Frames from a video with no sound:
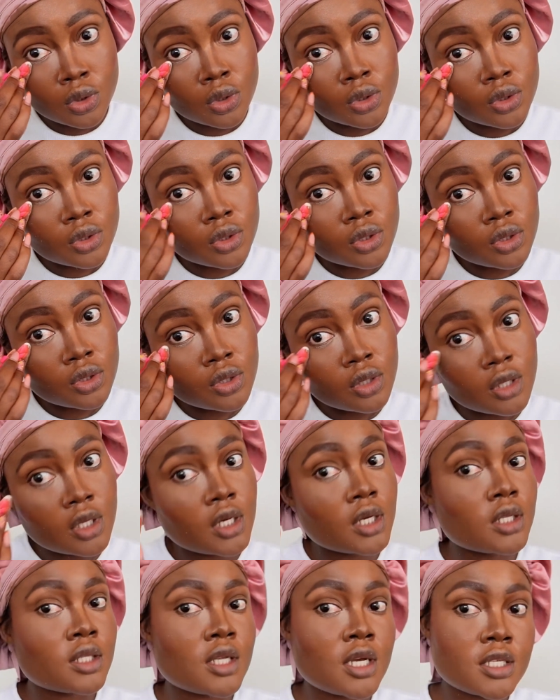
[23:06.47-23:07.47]
just so that
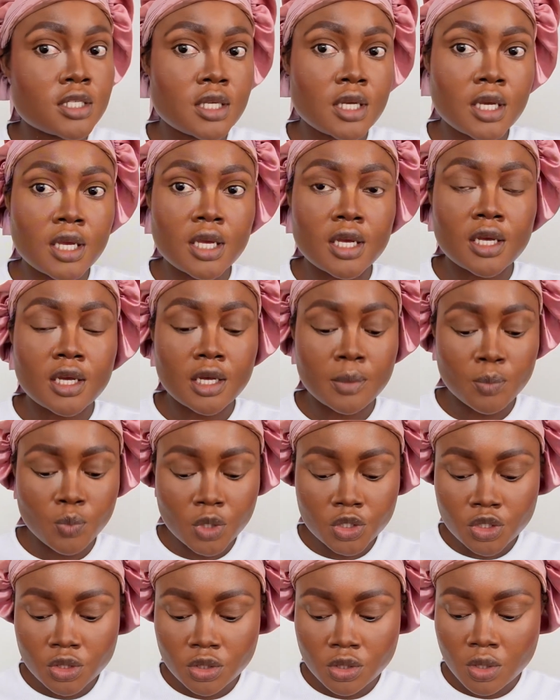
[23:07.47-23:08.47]
it doesn't cake up.
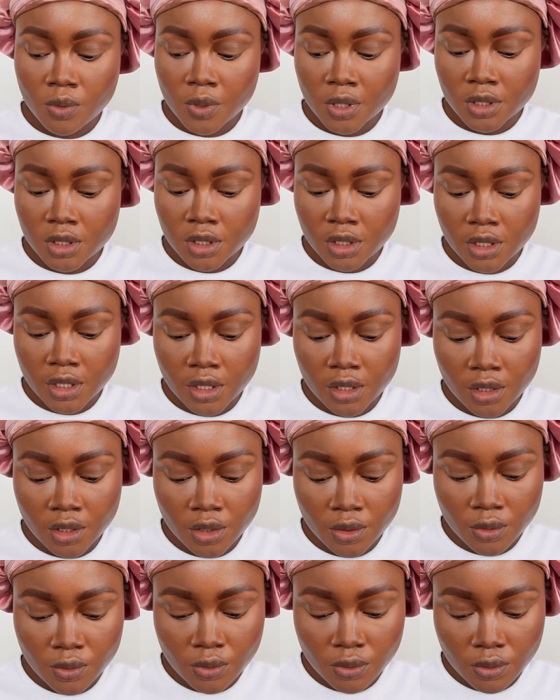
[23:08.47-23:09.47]
What you don't want is like
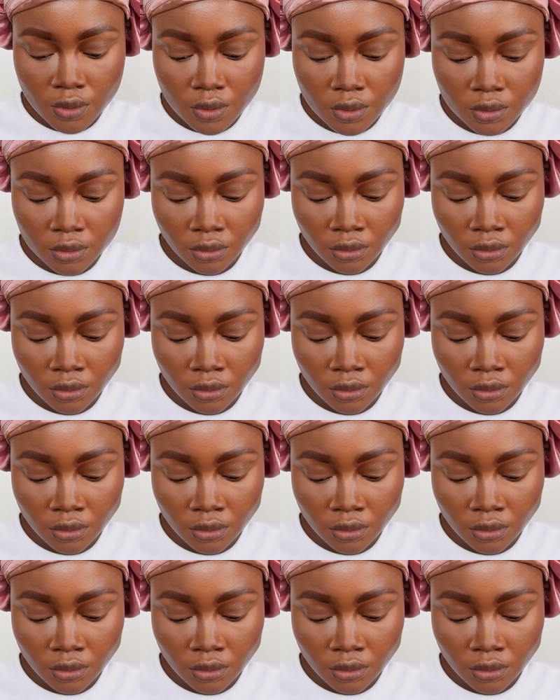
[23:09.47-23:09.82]
your